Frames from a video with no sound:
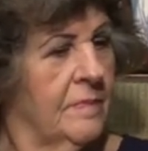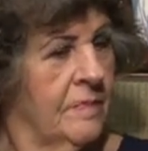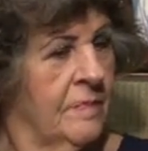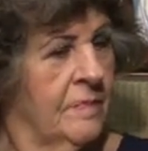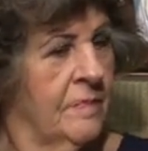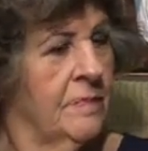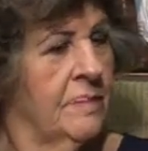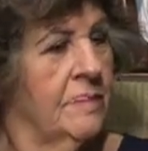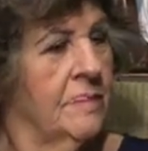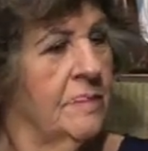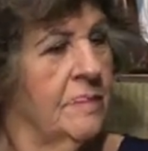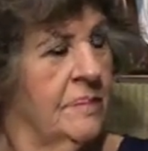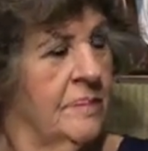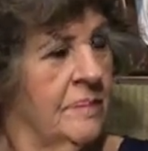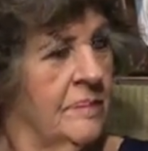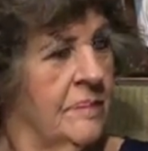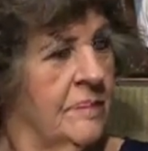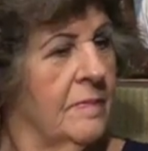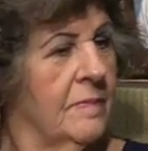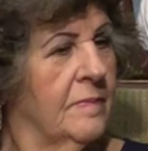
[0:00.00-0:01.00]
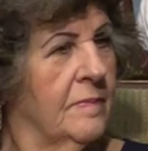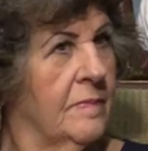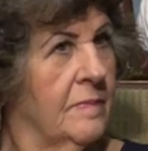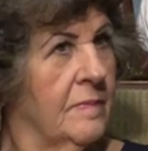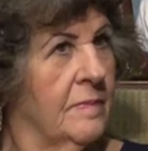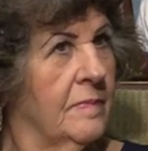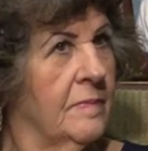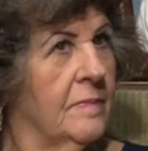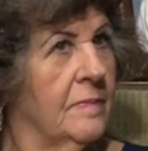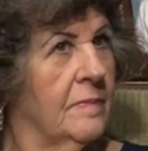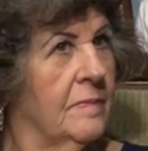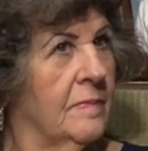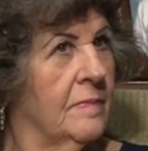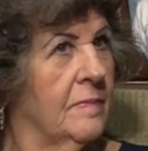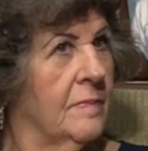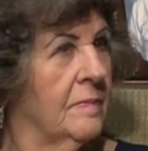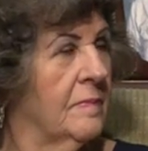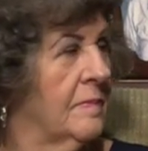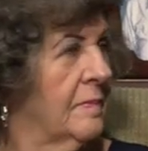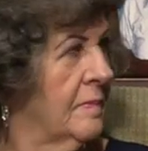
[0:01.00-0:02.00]

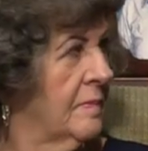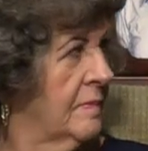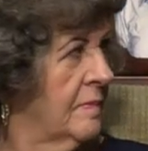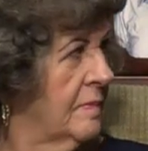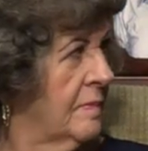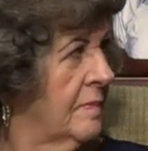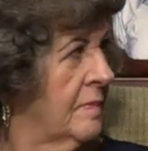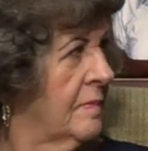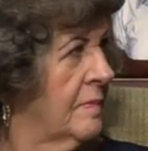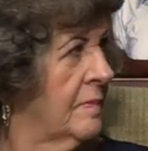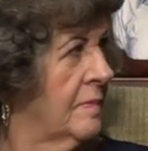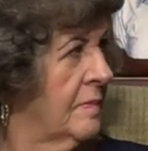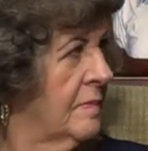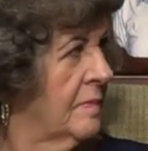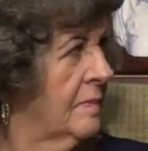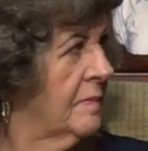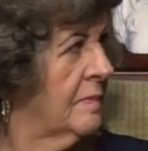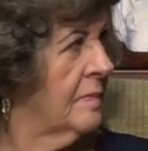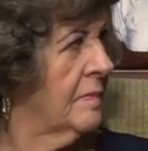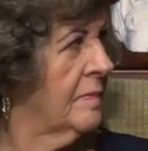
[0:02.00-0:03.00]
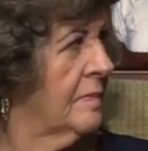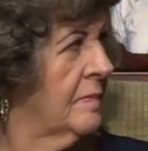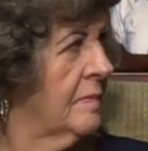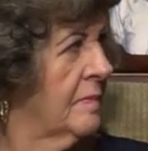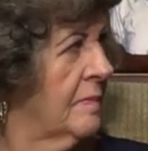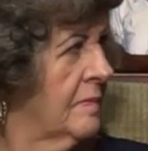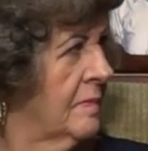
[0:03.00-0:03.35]
[no speech]